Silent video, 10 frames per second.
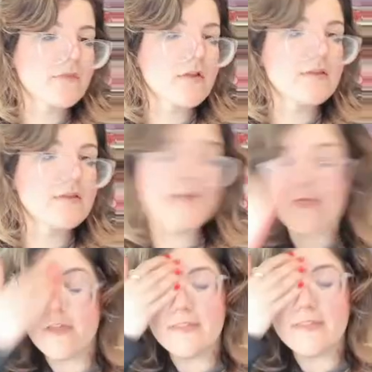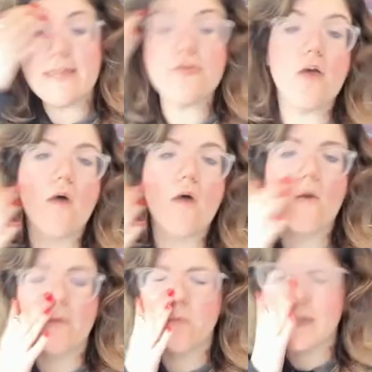Letho. Oh,
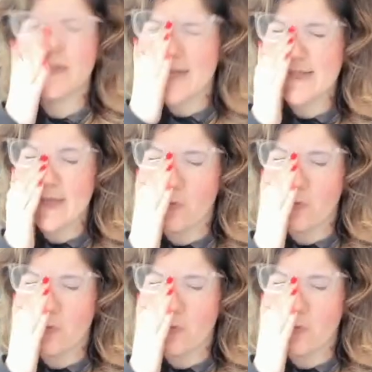what did I say?